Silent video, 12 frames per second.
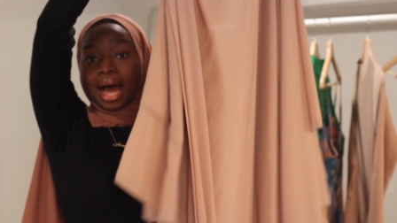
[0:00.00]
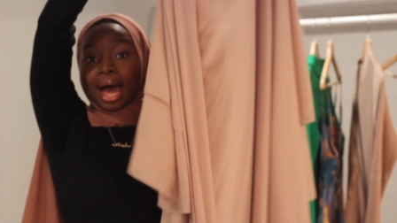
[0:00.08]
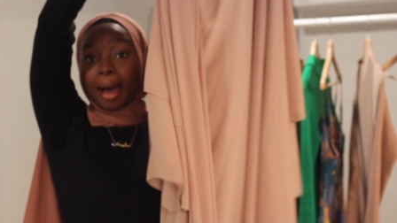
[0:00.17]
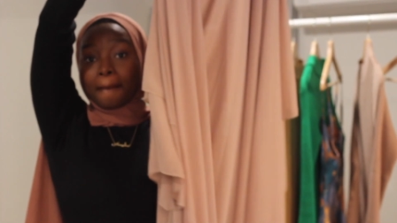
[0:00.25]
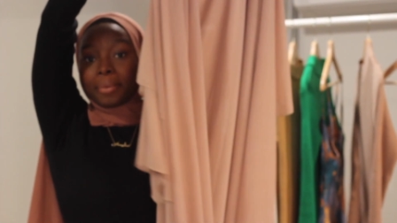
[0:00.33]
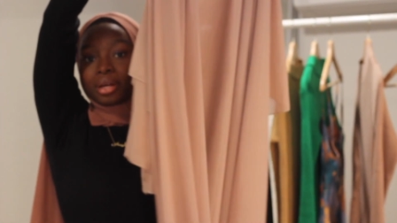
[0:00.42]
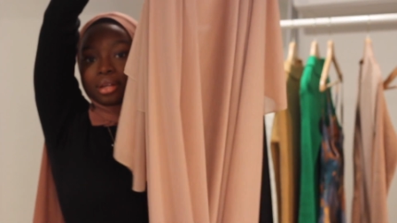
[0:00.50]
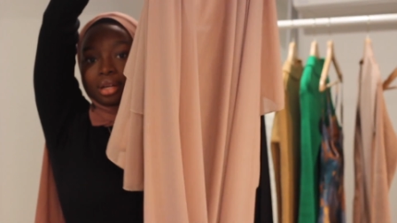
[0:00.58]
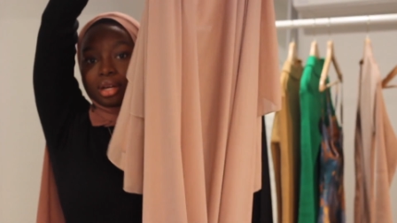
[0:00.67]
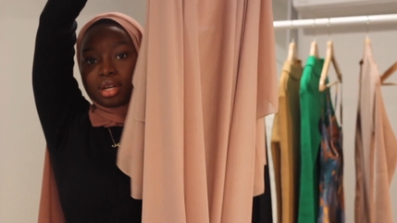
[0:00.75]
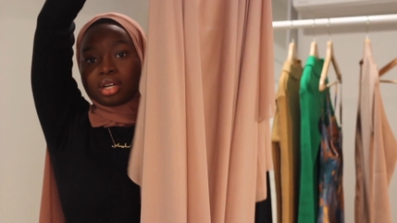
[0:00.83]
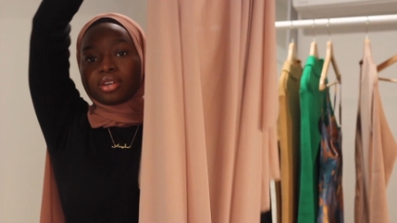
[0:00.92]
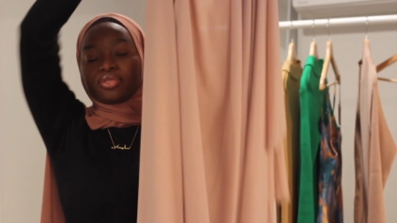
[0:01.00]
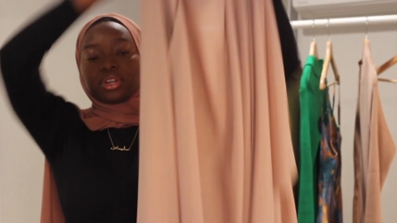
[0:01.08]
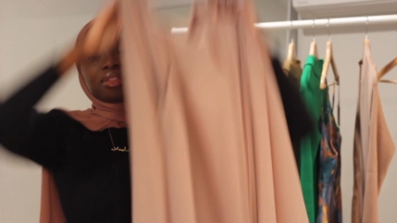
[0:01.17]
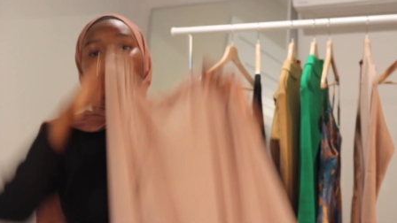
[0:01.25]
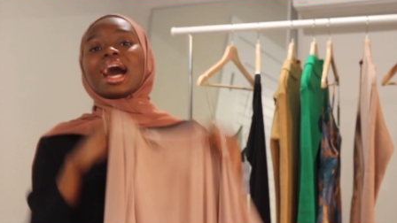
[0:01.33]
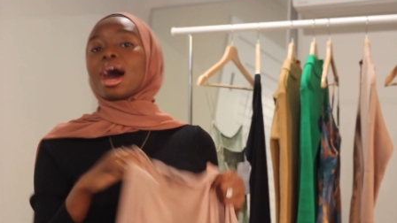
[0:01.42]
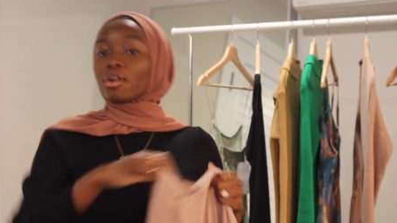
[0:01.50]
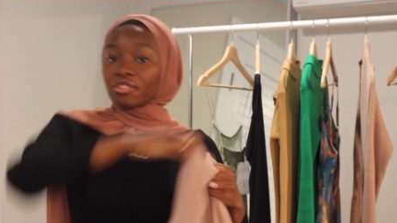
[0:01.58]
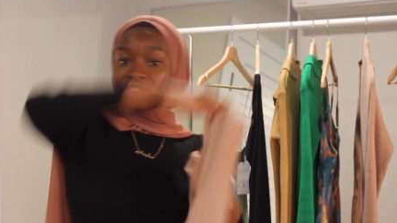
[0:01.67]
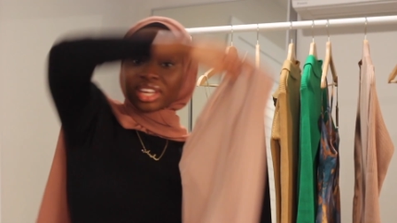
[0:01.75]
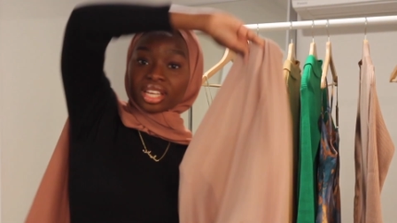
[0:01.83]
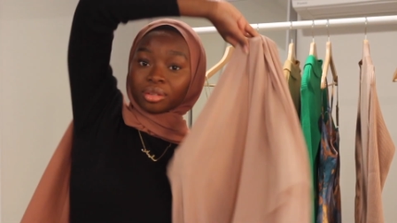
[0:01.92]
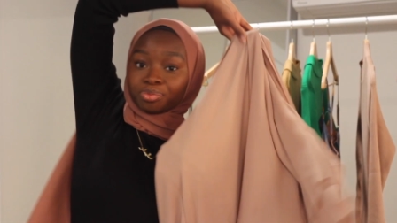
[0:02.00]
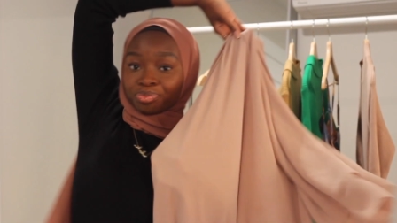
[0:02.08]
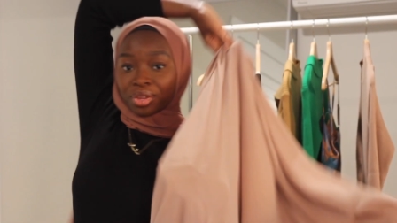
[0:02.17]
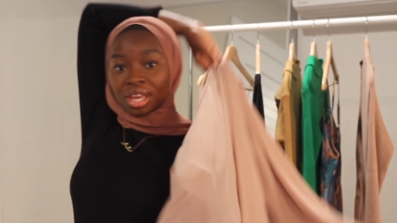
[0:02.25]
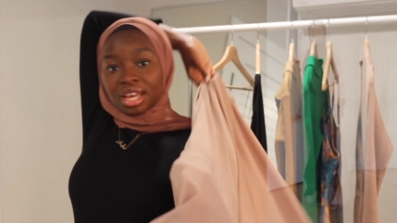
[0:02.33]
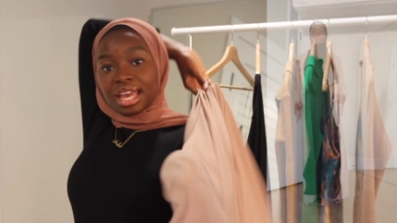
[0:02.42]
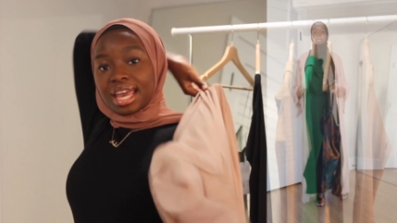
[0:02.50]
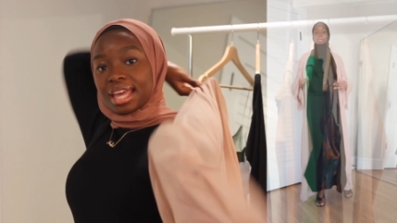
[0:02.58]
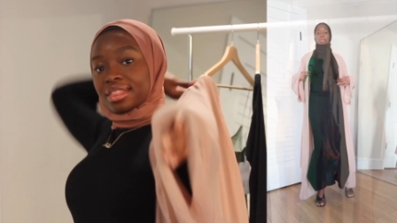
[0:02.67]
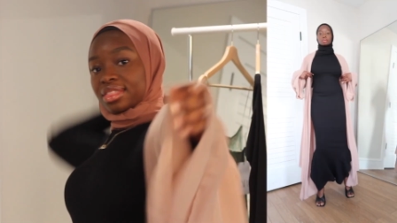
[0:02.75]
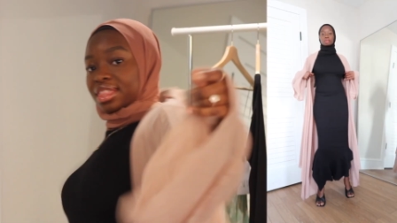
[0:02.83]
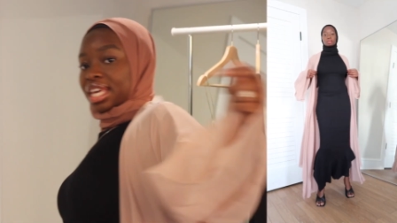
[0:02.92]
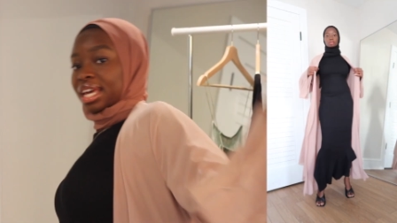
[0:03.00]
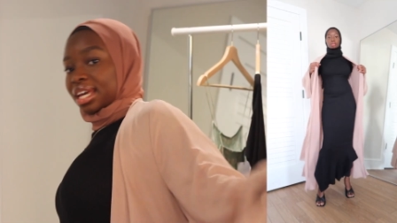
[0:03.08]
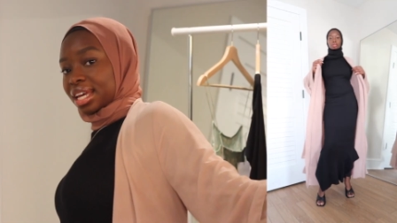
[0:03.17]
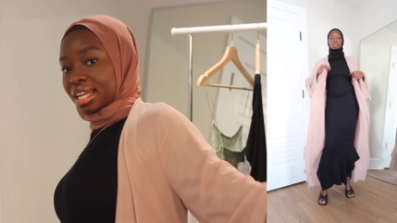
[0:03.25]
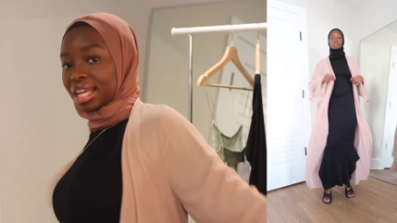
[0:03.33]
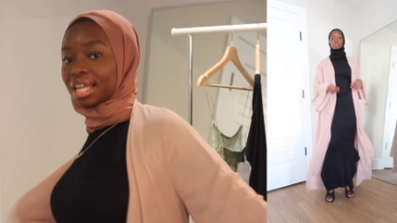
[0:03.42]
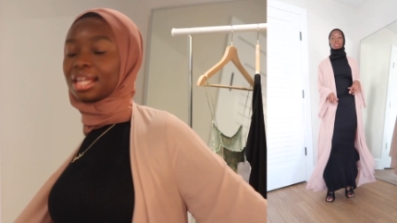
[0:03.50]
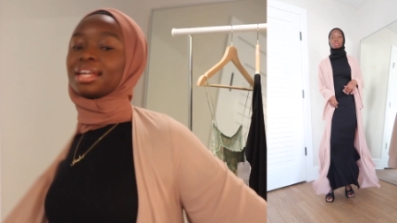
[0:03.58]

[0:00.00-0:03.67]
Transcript: top of the outfit, and then